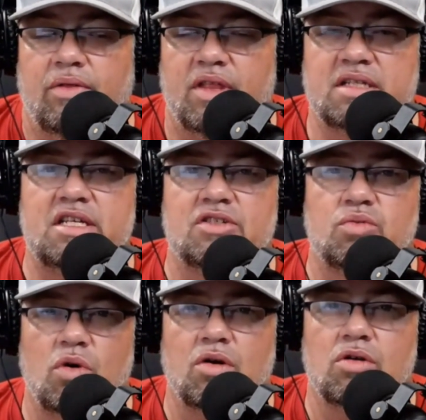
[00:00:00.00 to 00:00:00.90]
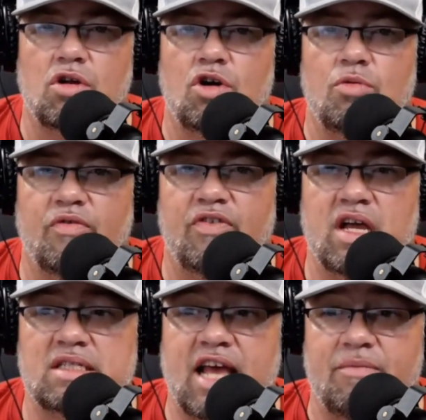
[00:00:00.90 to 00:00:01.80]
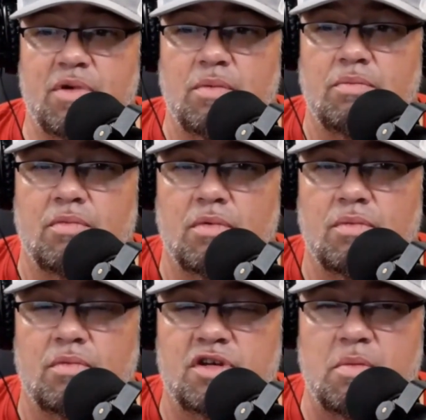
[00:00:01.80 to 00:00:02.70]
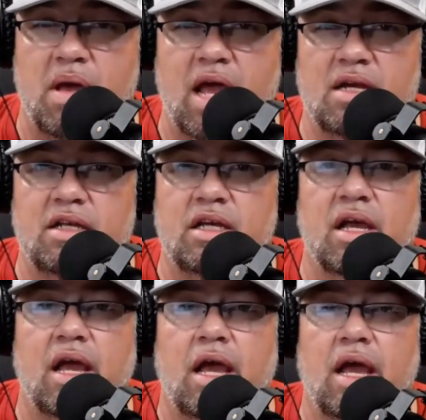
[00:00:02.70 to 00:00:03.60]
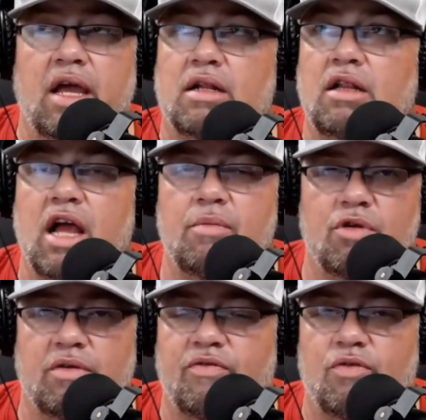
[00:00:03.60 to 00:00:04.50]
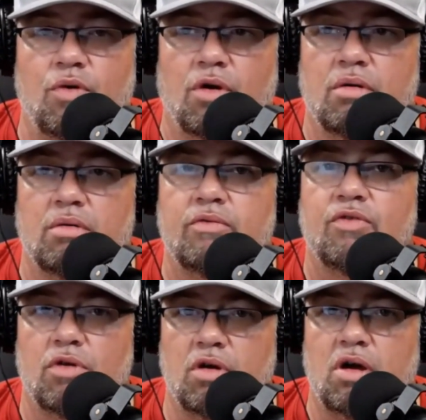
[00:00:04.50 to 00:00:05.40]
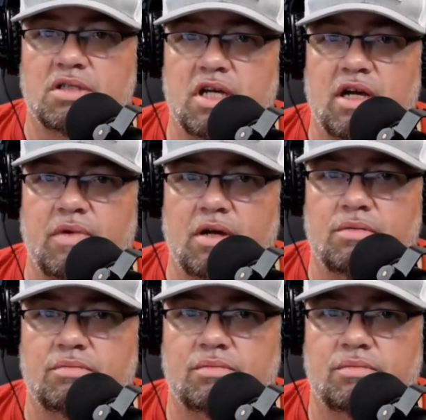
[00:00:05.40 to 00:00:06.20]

this is what Oklahoma fans have been demanding and clamoring for for a long time now.